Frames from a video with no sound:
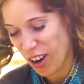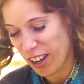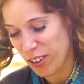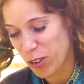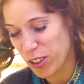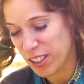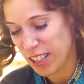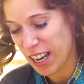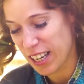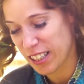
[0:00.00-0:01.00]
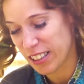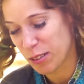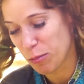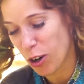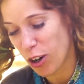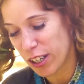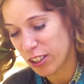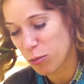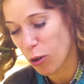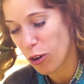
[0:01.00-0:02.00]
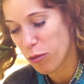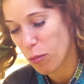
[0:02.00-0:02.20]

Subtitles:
I would say it's more of